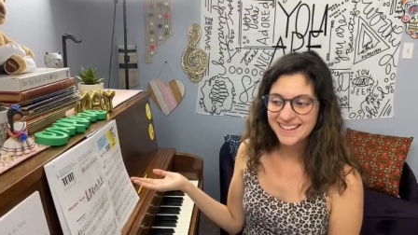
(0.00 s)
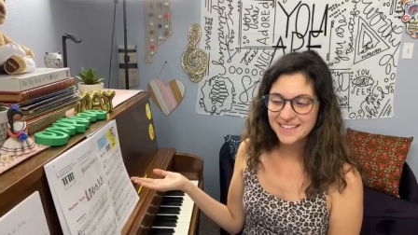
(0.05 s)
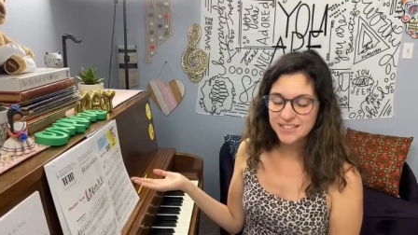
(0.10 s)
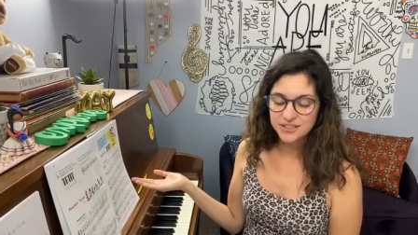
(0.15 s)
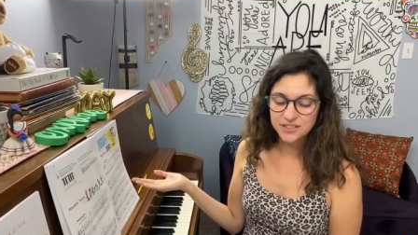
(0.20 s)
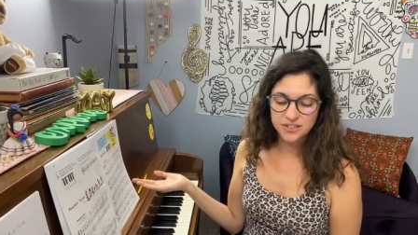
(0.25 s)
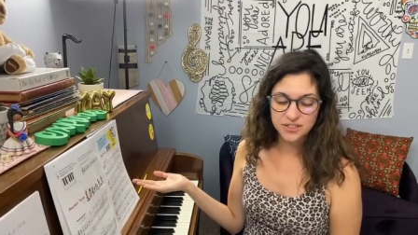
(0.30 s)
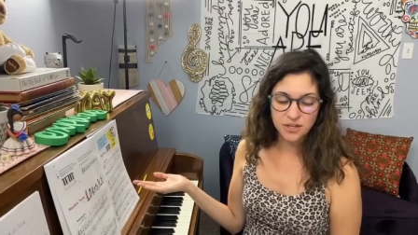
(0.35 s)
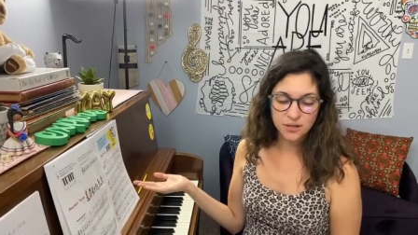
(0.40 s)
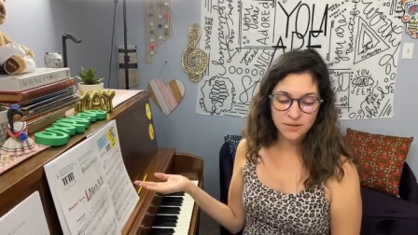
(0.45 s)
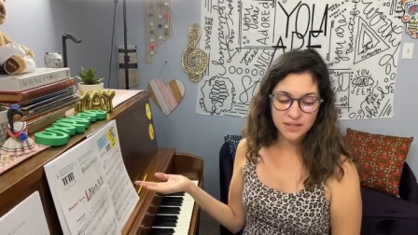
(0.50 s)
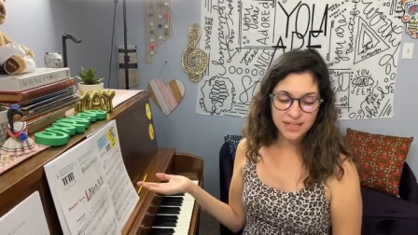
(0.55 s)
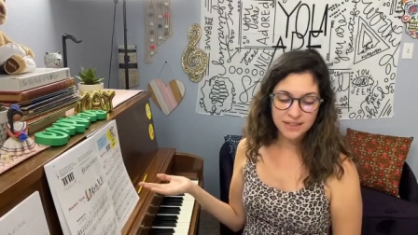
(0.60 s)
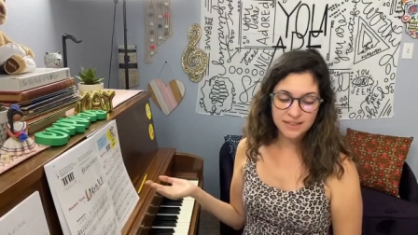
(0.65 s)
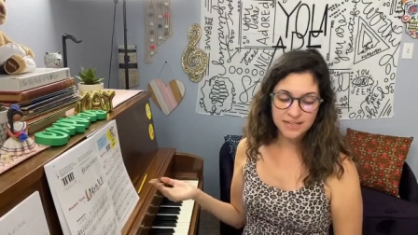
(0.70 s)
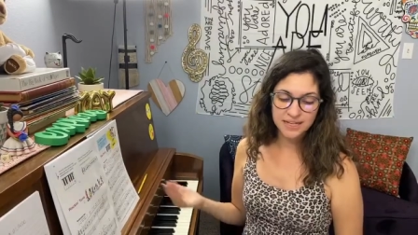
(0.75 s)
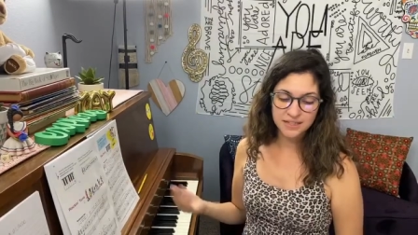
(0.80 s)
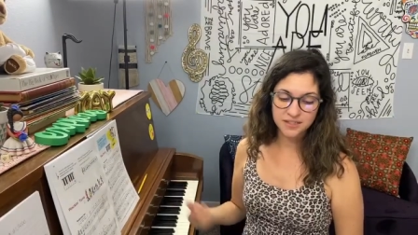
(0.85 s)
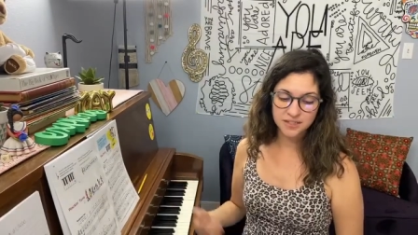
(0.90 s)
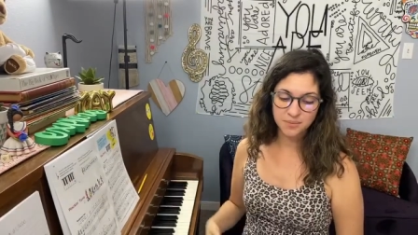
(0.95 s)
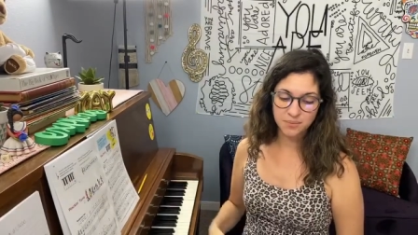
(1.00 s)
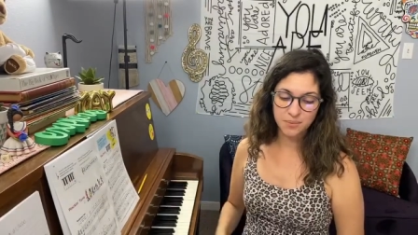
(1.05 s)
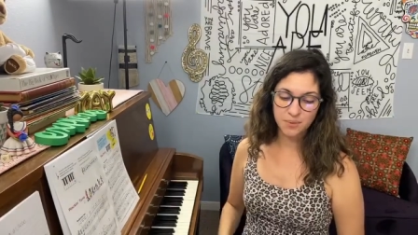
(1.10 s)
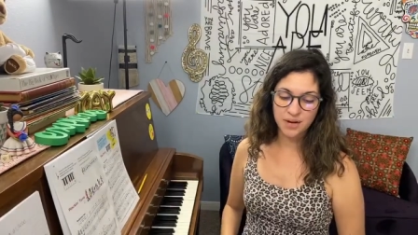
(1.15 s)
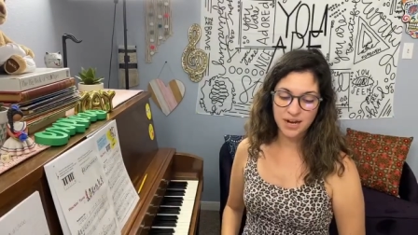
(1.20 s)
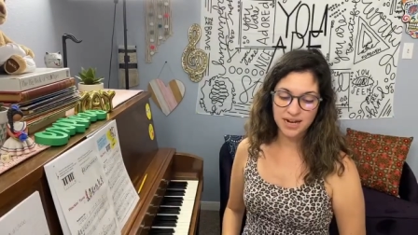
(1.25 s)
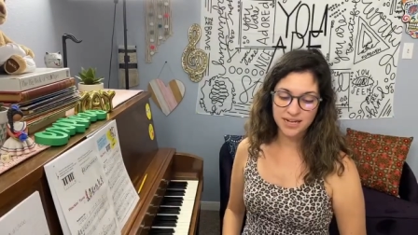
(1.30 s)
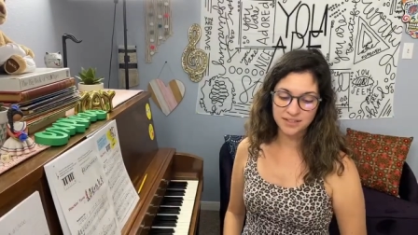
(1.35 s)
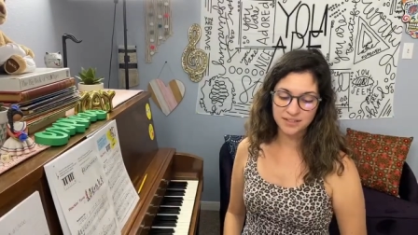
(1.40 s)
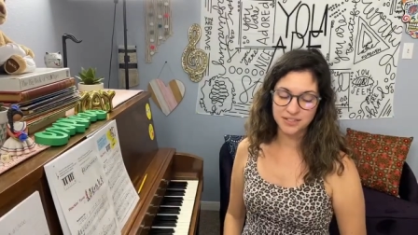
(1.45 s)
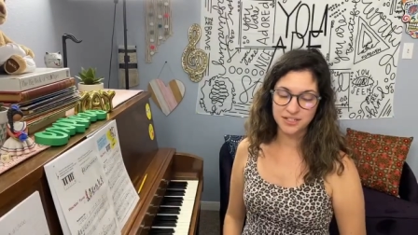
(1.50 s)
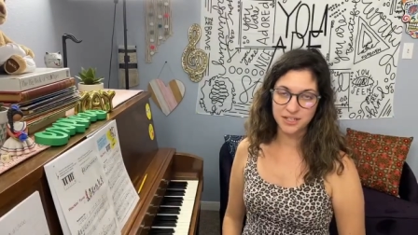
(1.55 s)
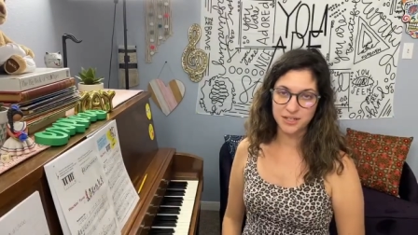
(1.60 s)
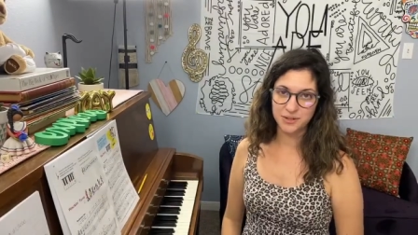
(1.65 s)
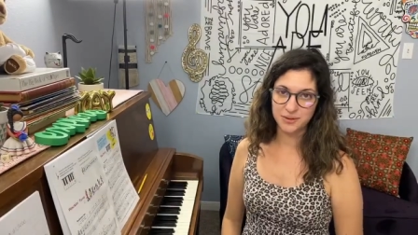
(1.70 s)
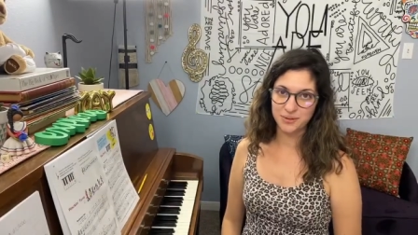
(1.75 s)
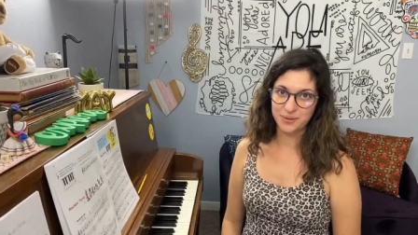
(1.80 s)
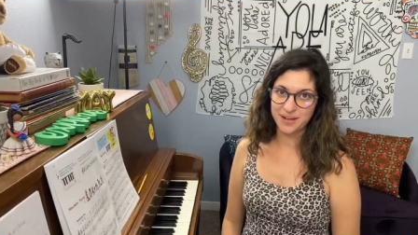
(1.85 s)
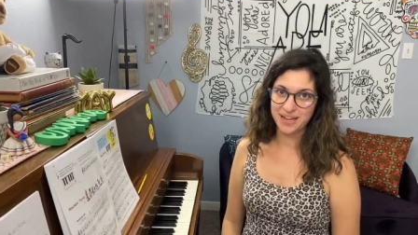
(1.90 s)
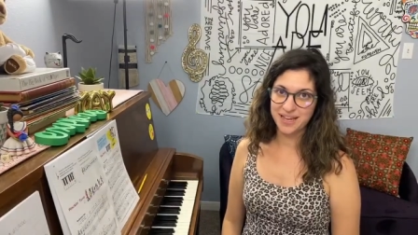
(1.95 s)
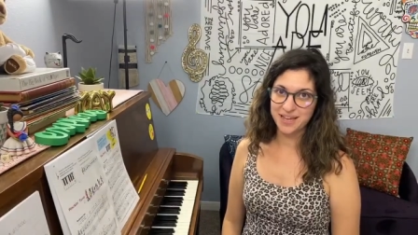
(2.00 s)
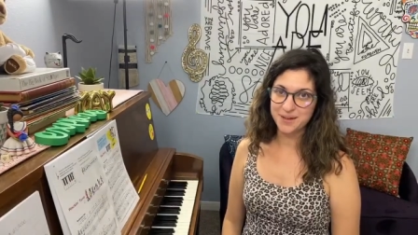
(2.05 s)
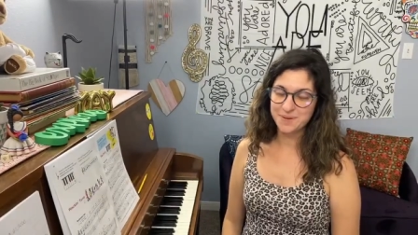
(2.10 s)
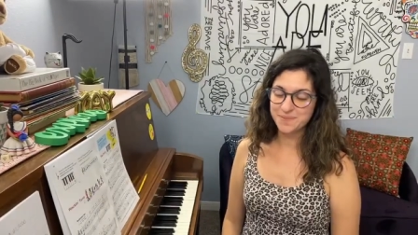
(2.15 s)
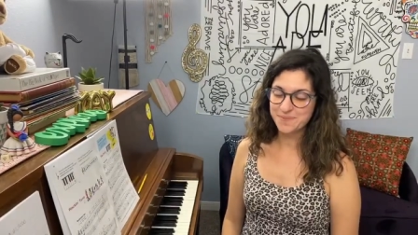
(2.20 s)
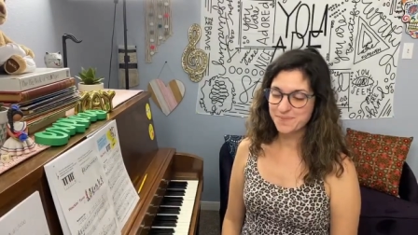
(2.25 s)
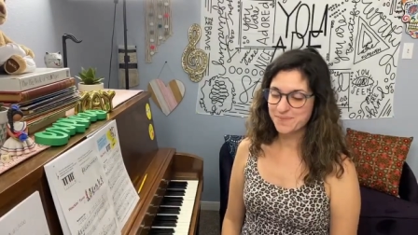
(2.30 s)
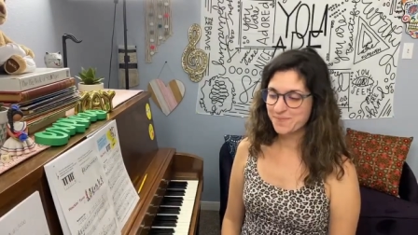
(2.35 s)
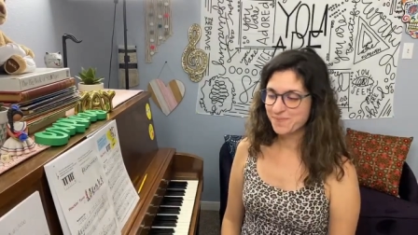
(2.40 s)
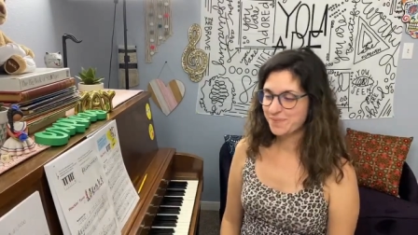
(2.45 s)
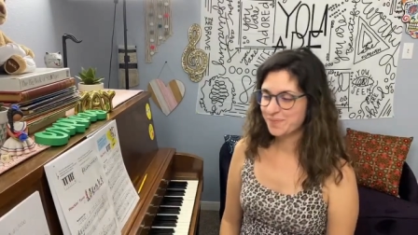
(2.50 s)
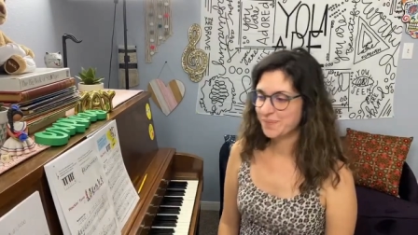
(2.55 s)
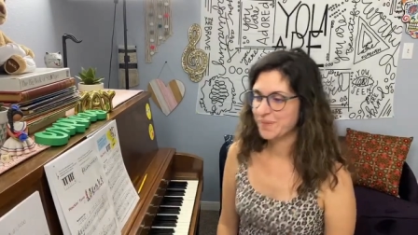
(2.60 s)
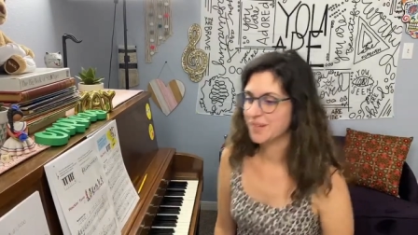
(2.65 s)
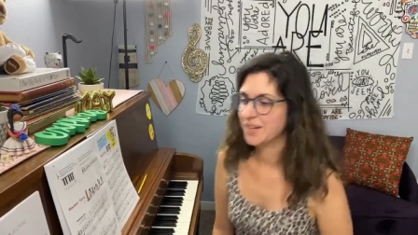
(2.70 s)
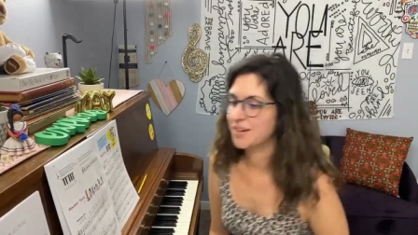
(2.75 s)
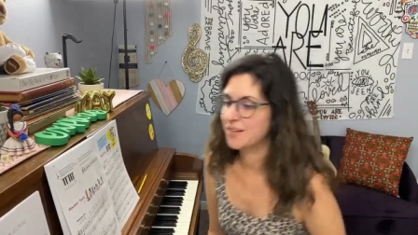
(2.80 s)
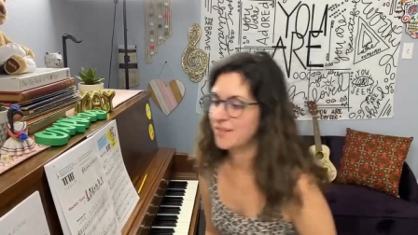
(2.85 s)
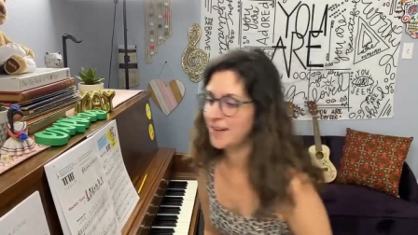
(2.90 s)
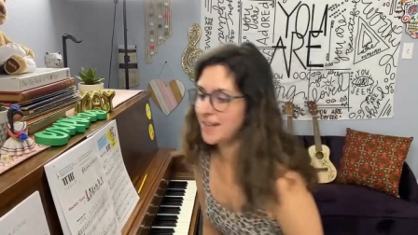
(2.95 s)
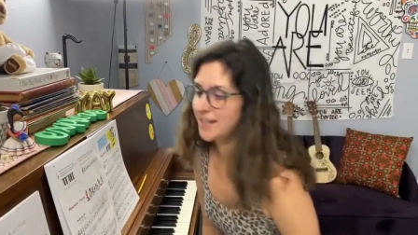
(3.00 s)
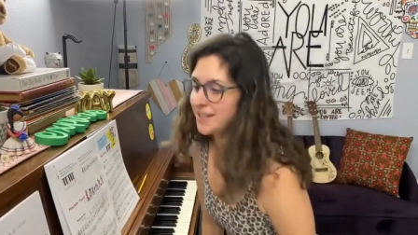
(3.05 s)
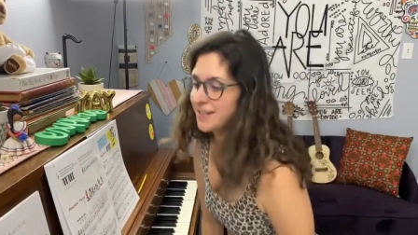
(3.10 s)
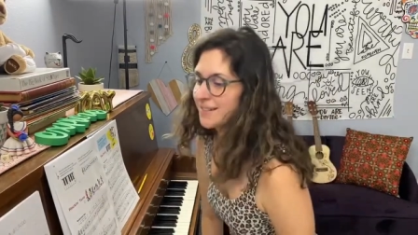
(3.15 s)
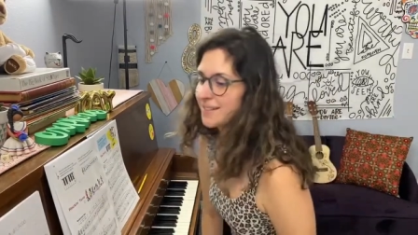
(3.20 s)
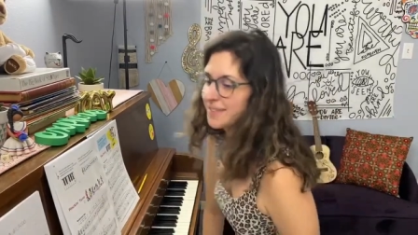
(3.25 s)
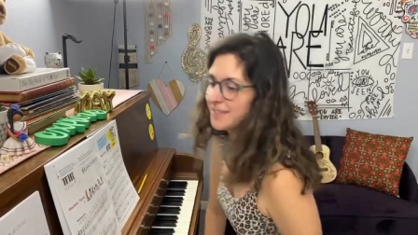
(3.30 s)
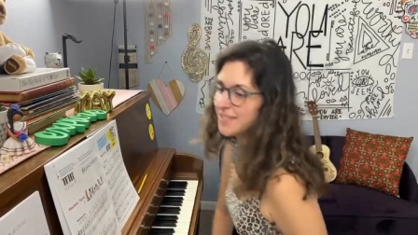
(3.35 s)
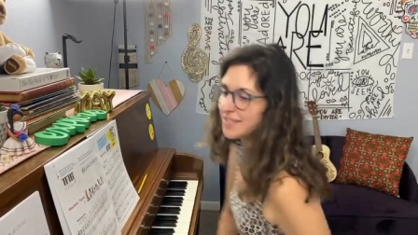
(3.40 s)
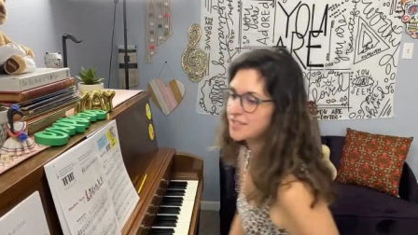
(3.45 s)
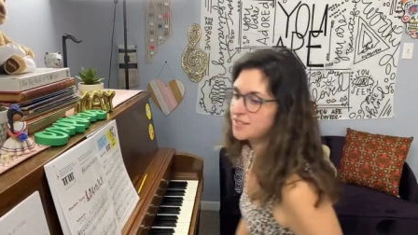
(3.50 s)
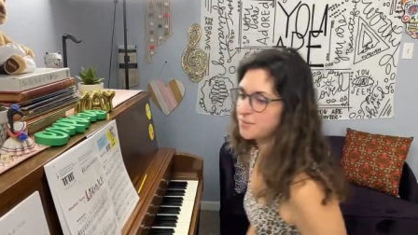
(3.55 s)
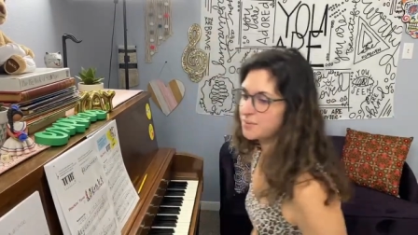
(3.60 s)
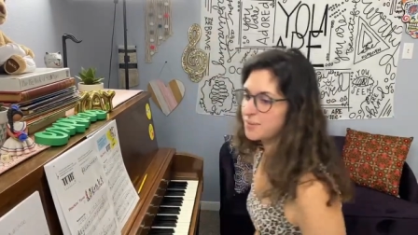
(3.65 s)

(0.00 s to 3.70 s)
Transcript: So don't let that surprise you, okay? All right, let's